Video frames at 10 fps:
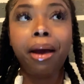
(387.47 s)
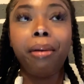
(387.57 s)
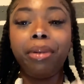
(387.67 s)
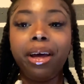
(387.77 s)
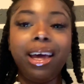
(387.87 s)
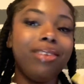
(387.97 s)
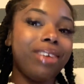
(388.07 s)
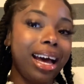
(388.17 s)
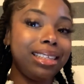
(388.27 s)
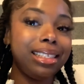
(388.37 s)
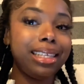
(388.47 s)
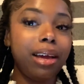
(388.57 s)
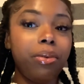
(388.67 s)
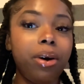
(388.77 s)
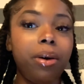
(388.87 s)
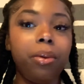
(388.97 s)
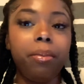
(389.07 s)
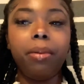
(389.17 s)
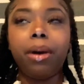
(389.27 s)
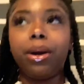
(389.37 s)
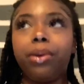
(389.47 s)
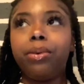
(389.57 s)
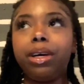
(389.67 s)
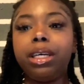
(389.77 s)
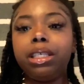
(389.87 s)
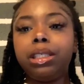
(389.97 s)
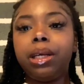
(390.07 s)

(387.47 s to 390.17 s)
But if I had to say one would be my crush.